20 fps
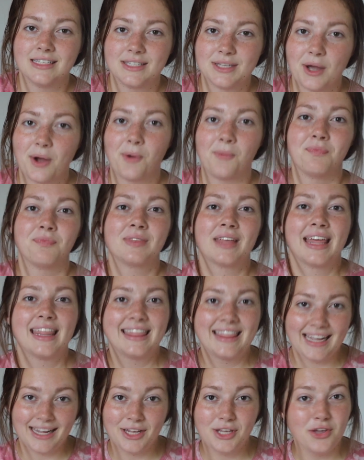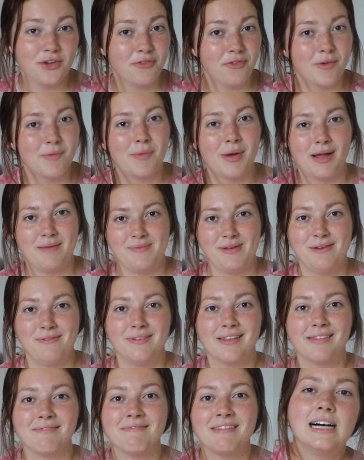So thank you for prepping
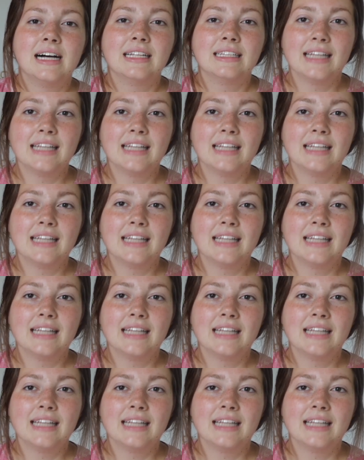with me.